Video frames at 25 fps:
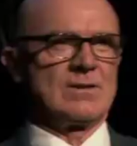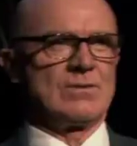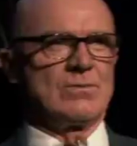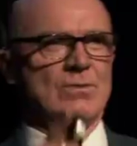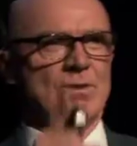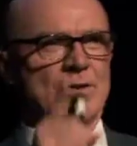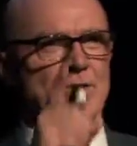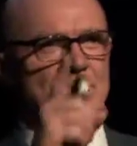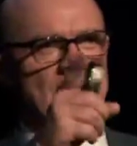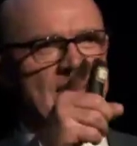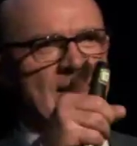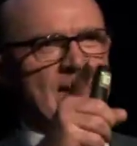
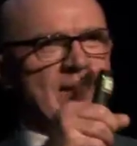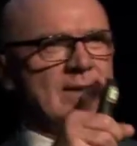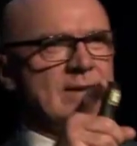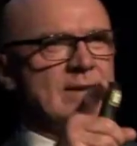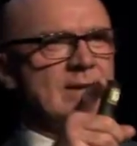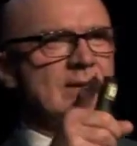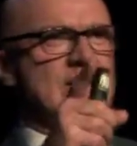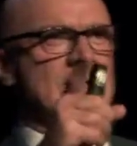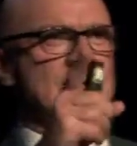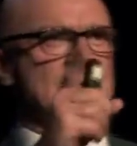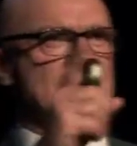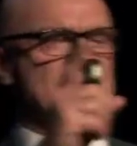will then
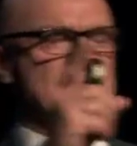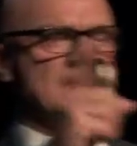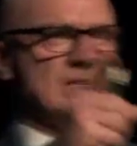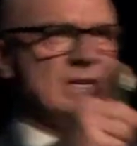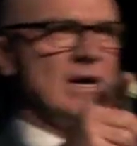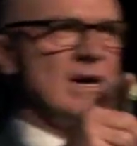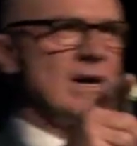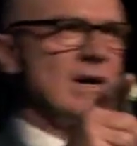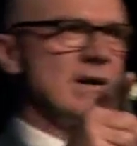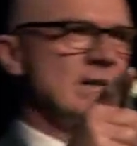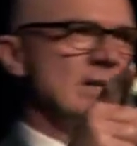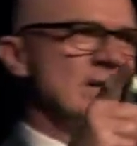
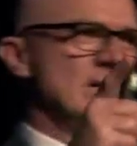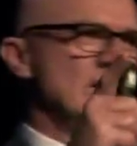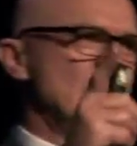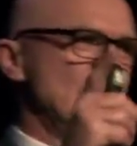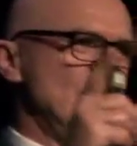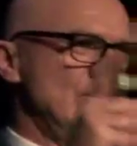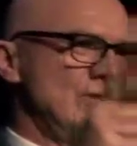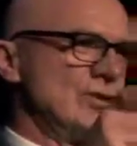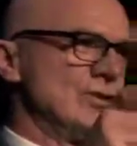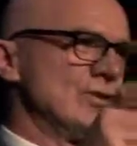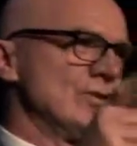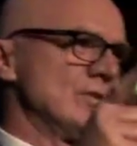decide
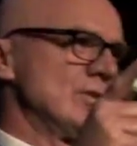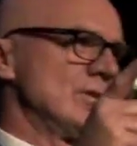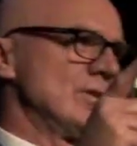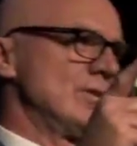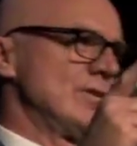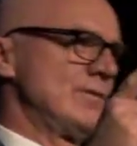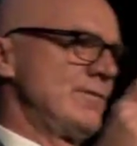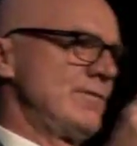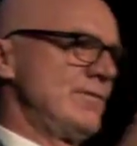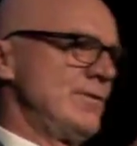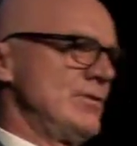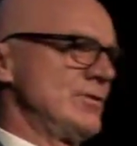your
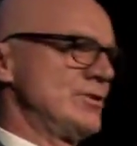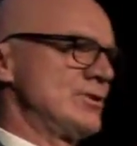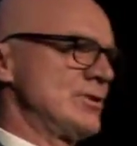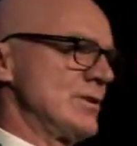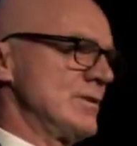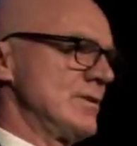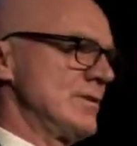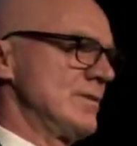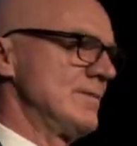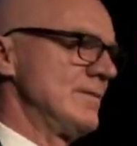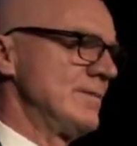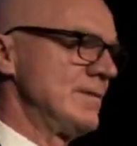future.